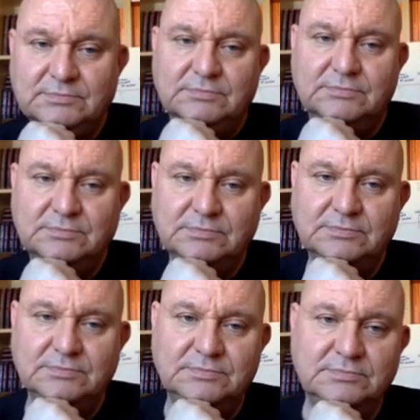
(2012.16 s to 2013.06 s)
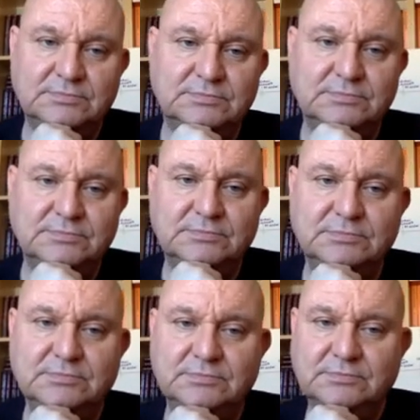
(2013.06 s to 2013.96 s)

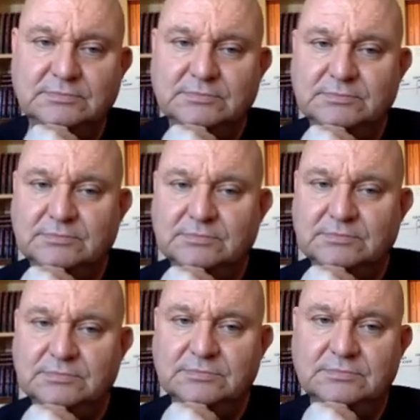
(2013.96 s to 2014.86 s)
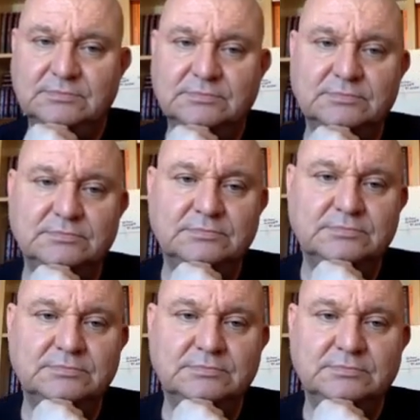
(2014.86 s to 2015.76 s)

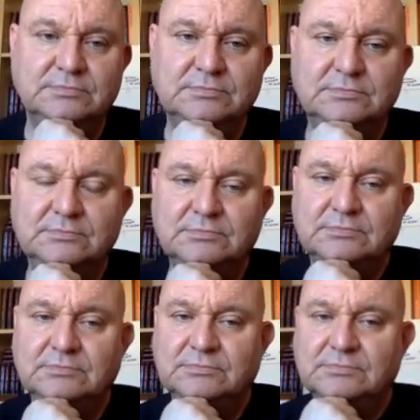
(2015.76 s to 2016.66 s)
(not speaking)